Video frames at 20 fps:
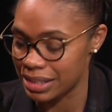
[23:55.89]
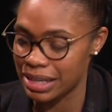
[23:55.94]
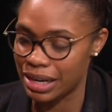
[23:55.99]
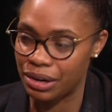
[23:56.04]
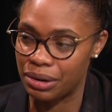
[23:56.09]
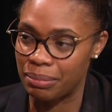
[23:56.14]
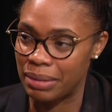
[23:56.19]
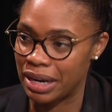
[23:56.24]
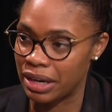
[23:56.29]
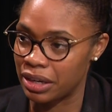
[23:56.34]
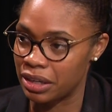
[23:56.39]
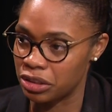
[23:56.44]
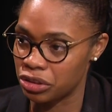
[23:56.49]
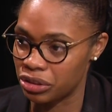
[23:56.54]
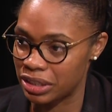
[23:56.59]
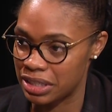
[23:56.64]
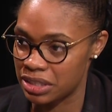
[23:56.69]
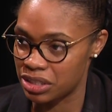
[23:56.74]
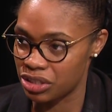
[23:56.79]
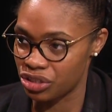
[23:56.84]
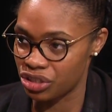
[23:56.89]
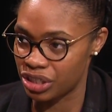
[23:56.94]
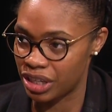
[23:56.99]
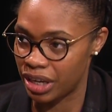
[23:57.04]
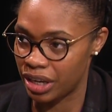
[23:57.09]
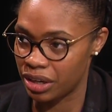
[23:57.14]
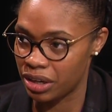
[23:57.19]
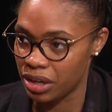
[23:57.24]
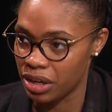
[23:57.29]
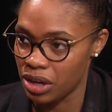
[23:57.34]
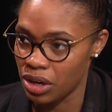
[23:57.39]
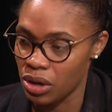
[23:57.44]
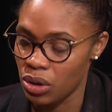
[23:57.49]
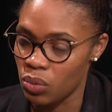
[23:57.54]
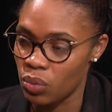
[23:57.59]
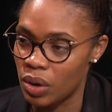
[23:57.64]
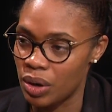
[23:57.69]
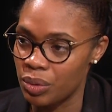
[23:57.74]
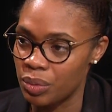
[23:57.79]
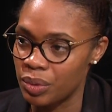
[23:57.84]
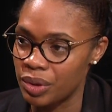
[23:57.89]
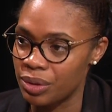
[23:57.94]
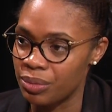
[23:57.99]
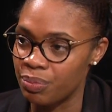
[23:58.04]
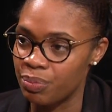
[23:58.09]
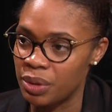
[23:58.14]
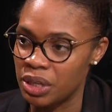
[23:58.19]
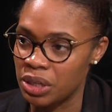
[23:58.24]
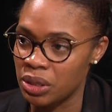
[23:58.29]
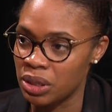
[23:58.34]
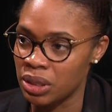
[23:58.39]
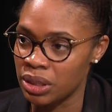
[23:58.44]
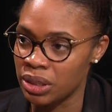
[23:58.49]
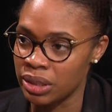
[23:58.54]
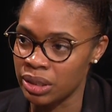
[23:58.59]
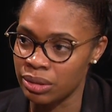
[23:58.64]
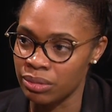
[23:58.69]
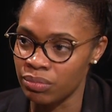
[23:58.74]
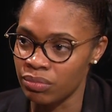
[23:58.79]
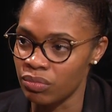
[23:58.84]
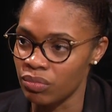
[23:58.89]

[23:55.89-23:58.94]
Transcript: How am I going to transition? What would be